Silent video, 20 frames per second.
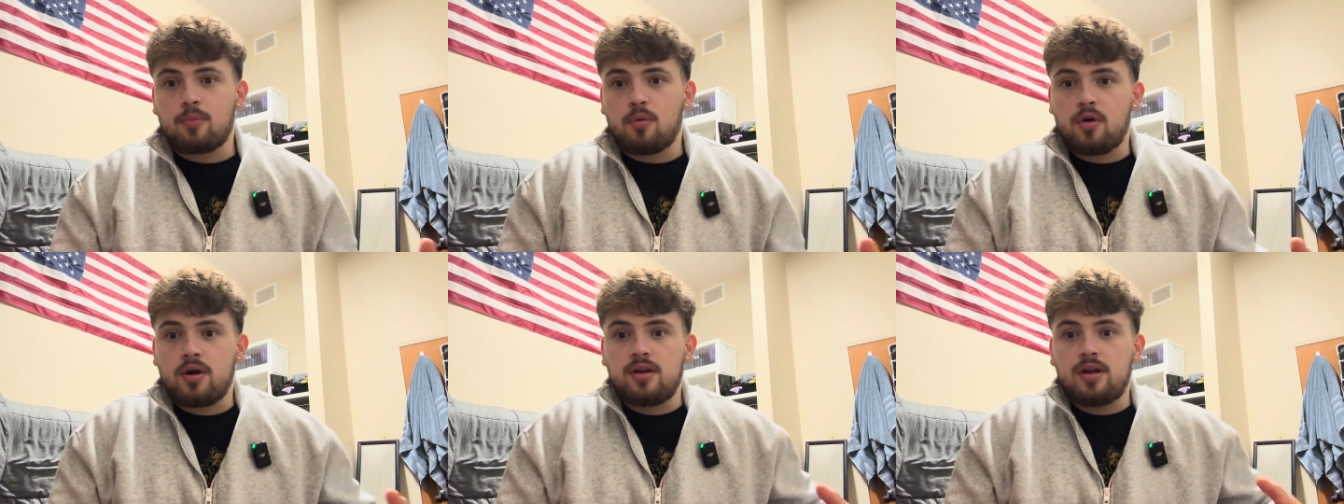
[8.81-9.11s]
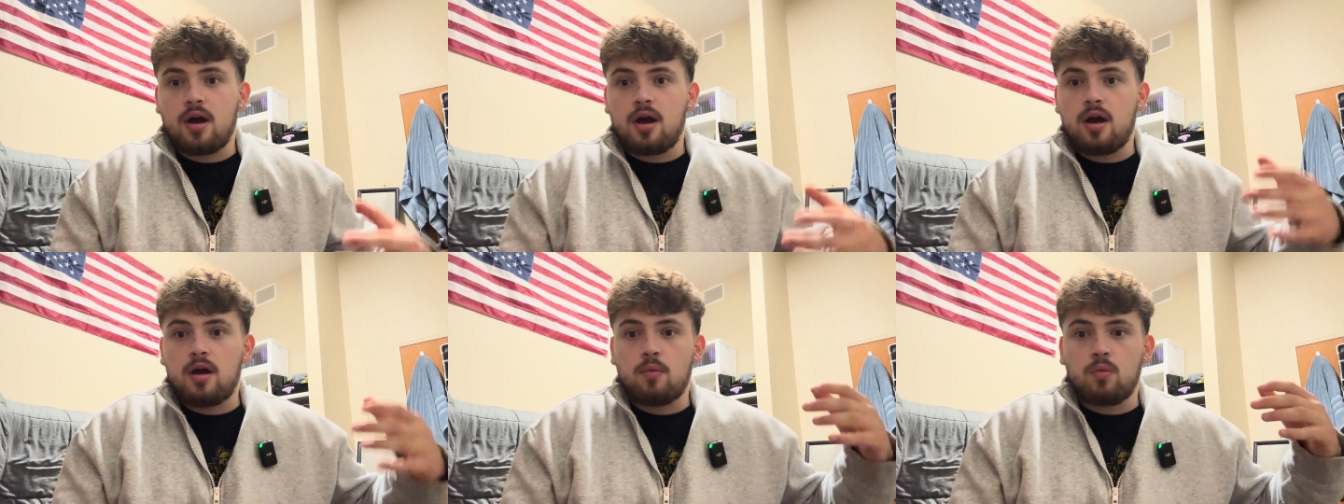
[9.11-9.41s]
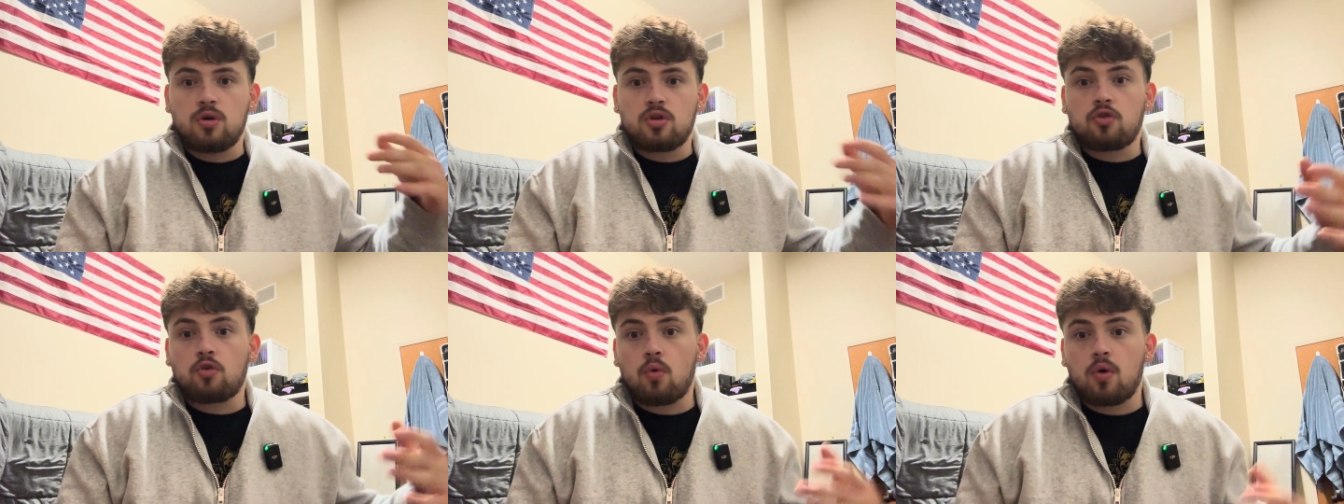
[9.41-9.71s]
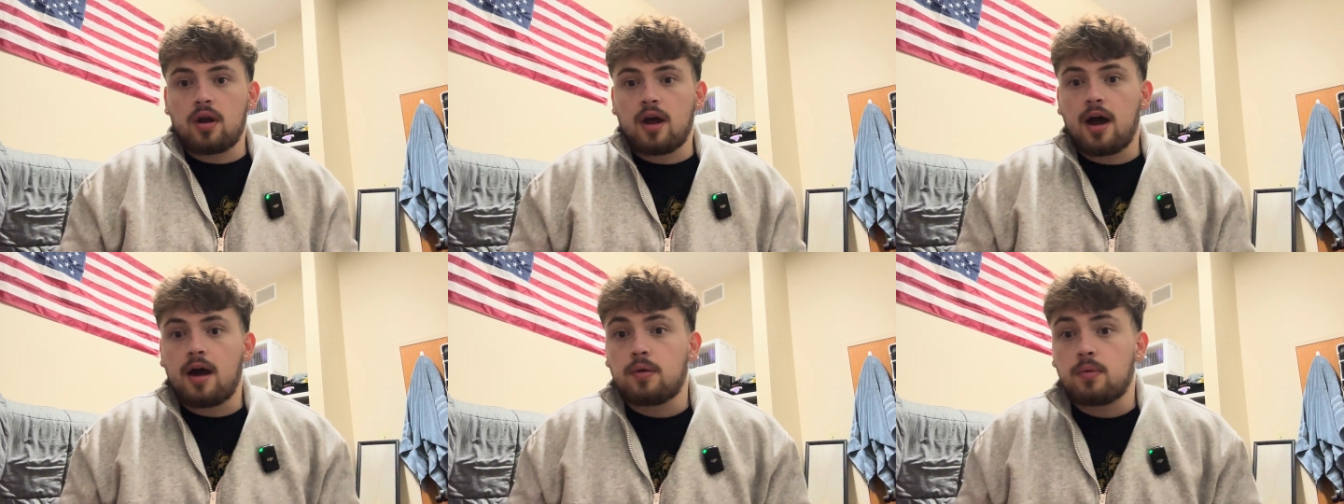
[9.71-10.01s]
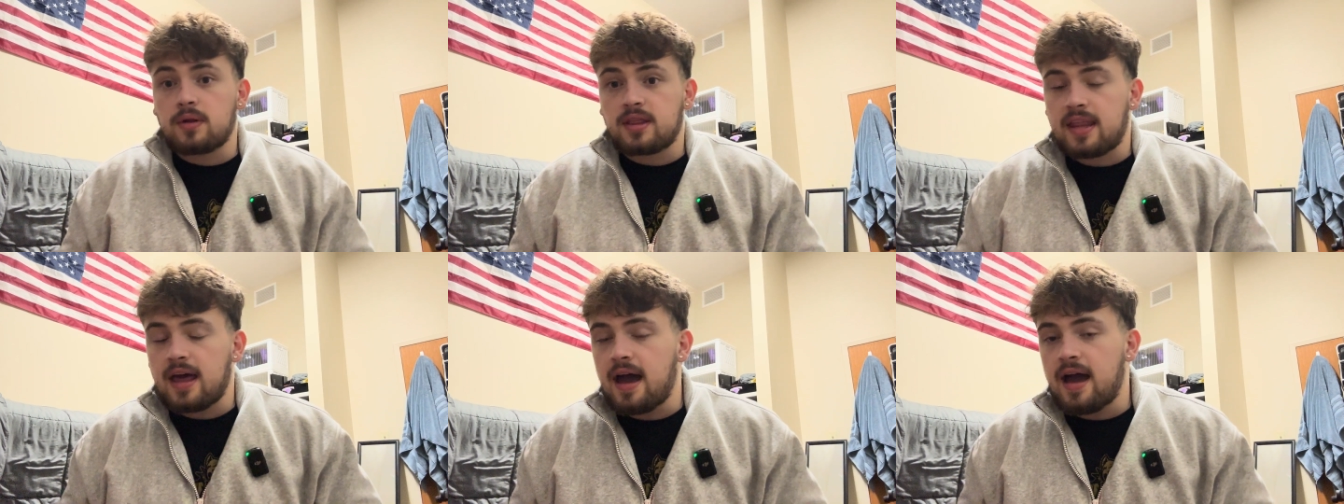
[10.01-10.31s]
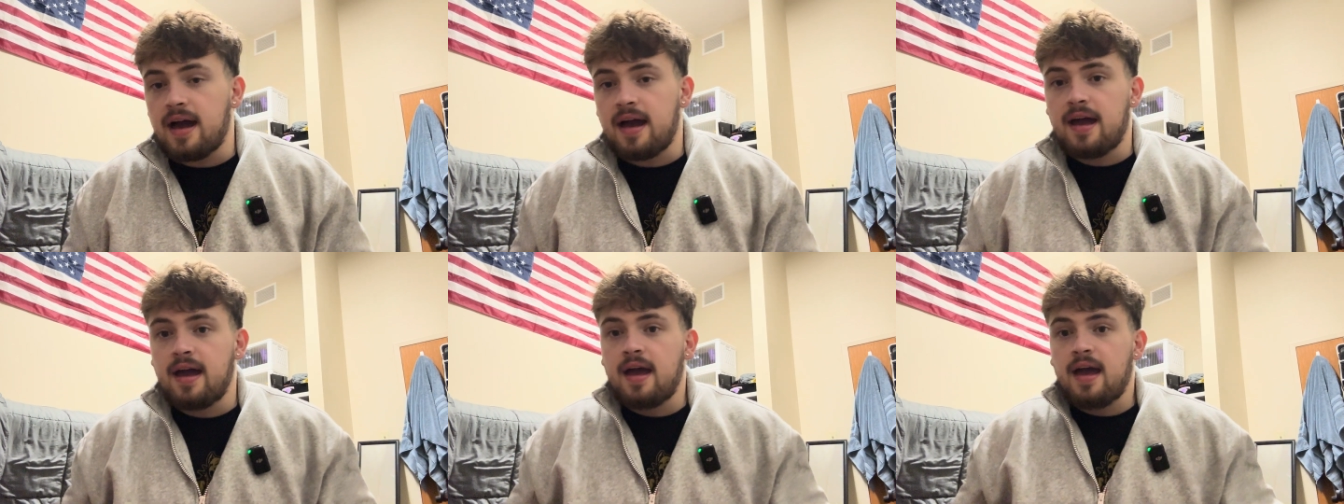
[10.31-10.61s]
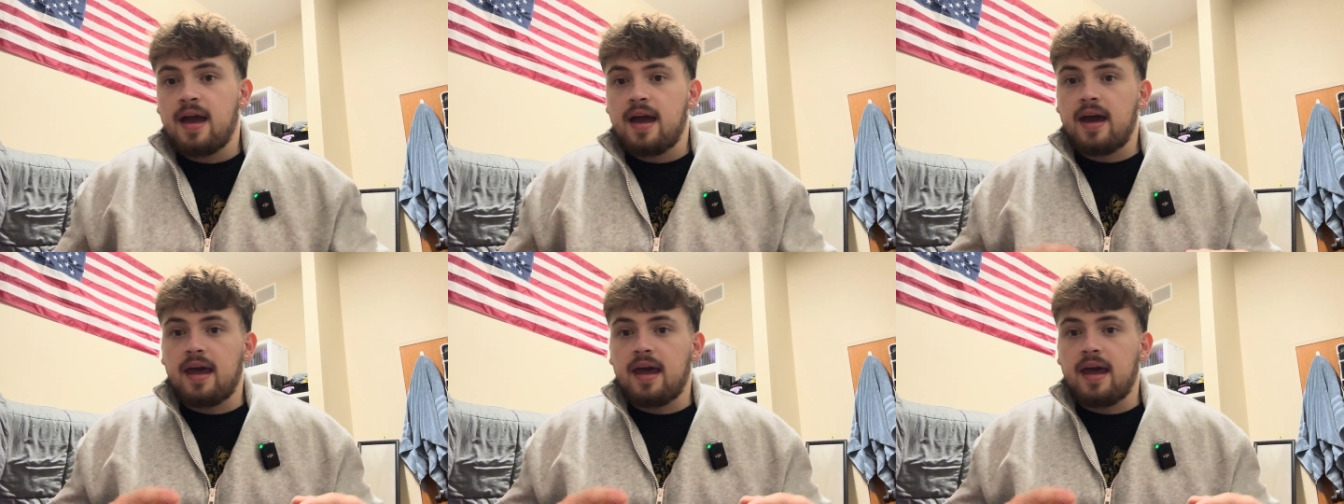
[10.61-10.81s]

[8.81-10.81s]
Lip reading: Boy done? What's going on with that?